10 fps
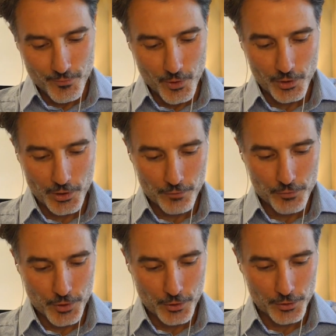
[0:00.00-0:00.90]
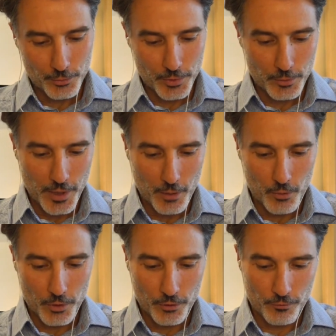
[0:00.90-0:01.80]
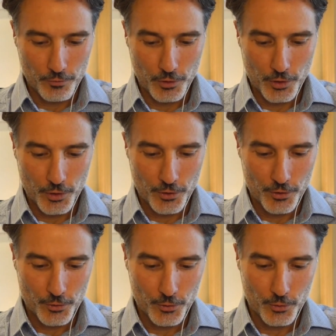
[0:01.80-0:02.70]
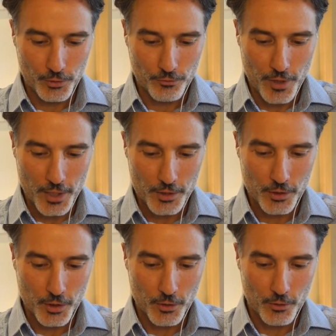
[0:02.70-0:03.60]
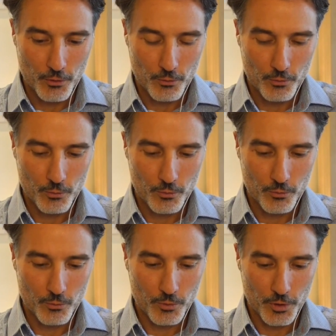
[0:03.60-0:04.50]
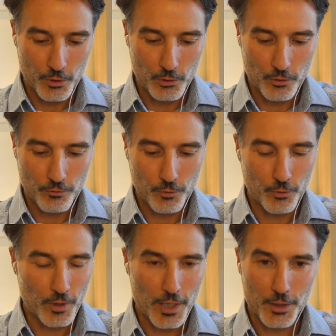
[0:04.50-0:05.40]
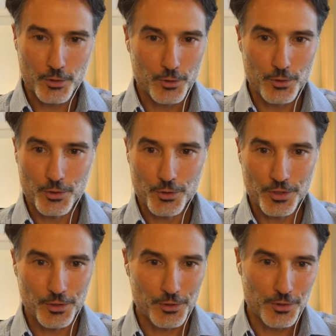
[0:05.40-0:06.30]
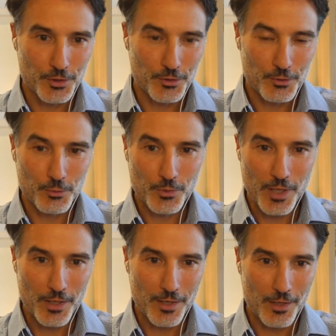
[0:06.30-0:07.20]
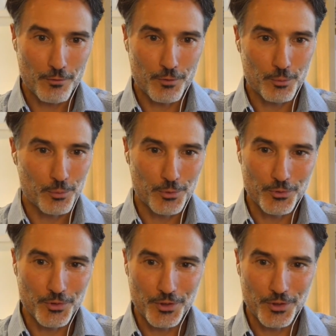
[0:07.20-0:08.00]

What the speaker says: I'd love to know a little bit about what you've learned through all of that. So, what do you look for? How do you do your due diligence? How have you pulled